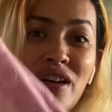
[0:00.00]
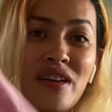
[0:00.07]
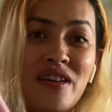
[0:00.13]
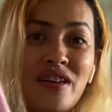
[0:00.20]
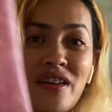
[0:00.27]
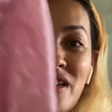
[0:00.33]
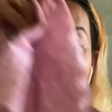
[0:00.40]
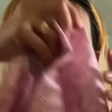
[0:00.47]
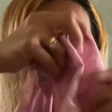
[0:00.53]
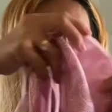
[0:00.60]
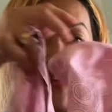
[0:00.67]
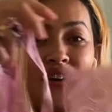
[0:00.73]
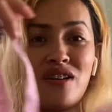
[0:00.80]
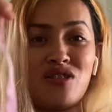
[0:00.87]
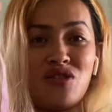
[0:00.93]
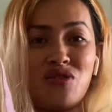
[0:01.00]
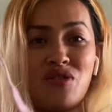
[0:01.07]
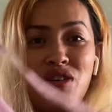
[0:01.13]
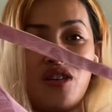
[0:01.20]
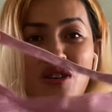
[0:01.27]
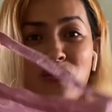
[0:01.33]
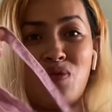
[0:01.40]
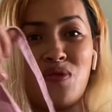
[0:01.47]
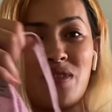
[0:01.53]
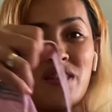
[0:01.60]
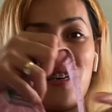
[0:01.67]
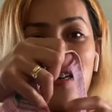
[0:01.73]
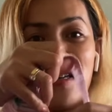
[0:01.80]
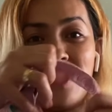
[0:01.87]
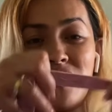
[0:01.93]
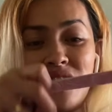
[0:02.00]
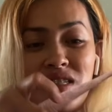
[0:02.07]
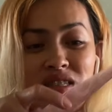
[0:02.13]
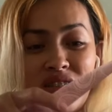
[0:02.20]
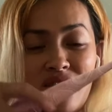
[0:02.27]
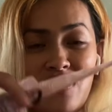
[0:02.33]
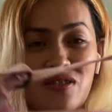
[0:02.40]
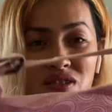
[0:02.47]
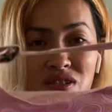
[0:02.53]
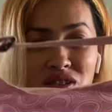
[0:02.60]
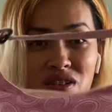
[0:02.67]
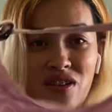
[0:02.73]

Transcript: you can actually use this to